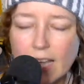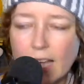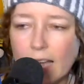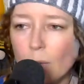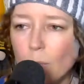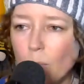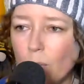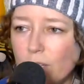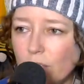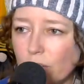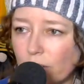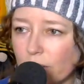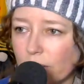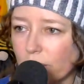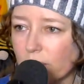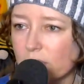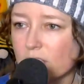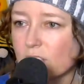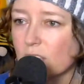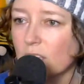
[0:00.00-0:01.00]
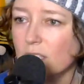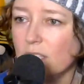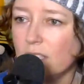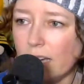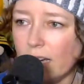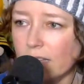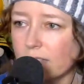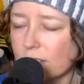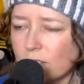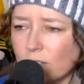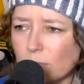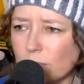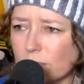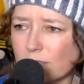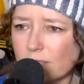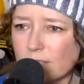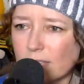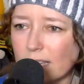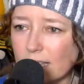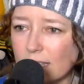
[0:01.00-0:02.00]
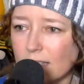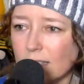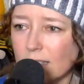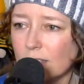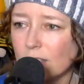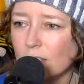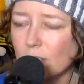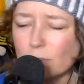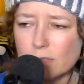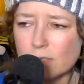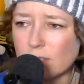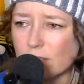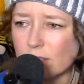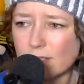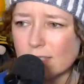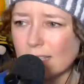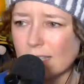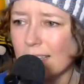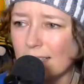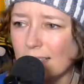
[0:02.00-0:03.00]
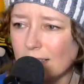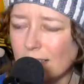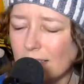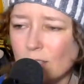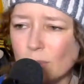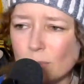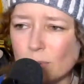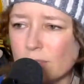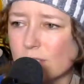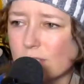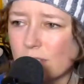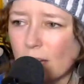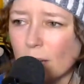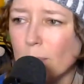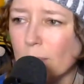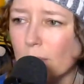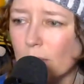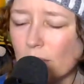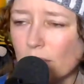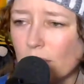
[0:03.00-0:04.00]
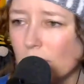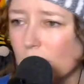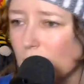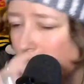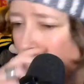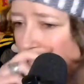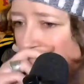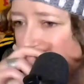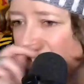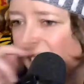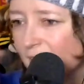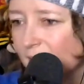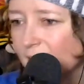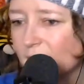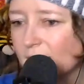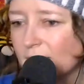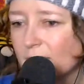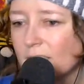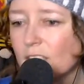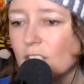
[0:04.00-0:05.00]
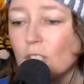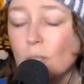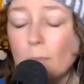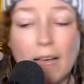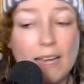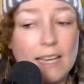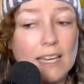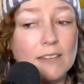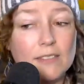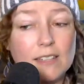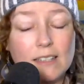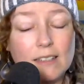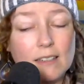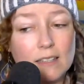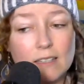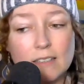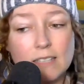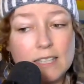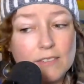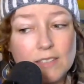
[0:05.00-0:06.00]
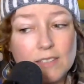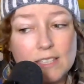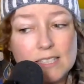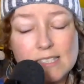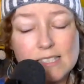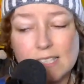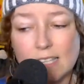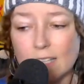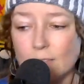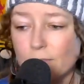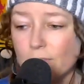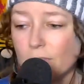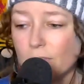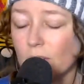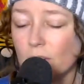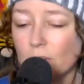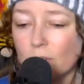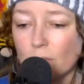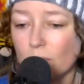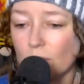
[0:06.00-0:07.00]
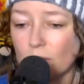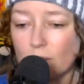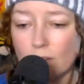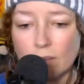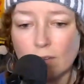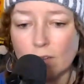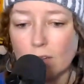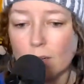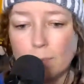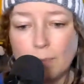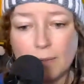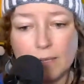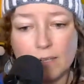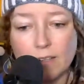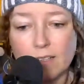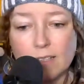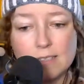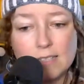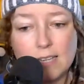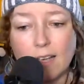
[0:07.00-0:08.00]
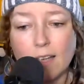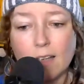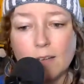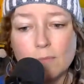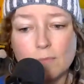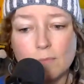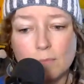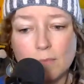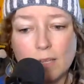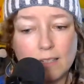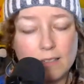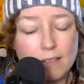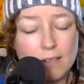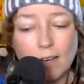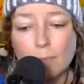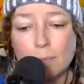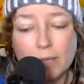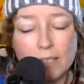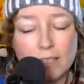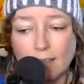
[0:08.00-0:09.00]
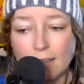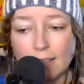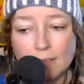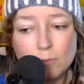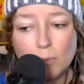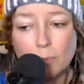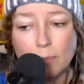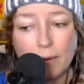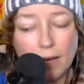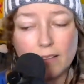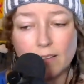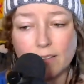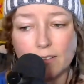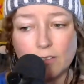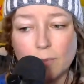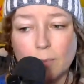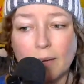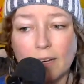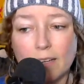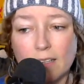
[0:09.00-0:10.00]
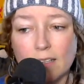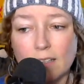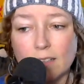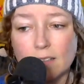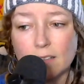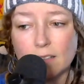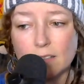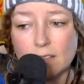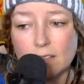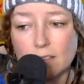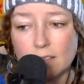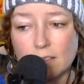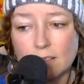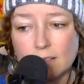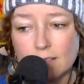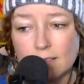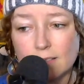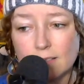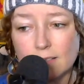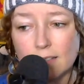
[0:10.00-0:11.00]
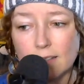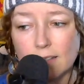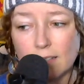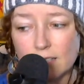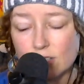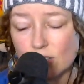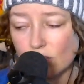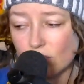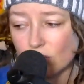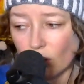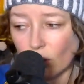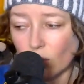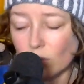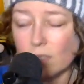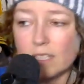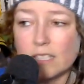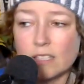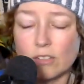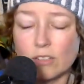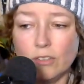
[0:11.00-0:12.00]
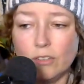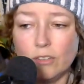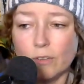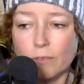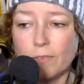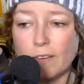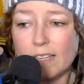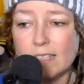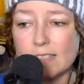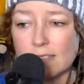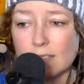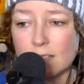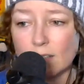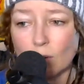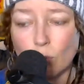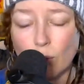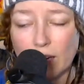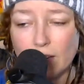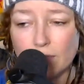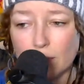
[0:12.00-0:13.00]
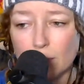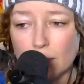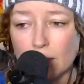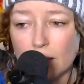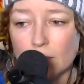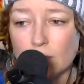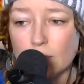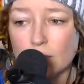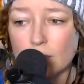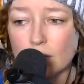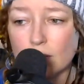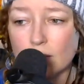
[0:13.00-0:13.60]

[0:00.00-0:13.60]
And when you're a Christian, yes, you will sin. You will still sin. You will stumble. You might even live in a sin for a period of time, and but God will bother you about it unless you totally turn your face away from him.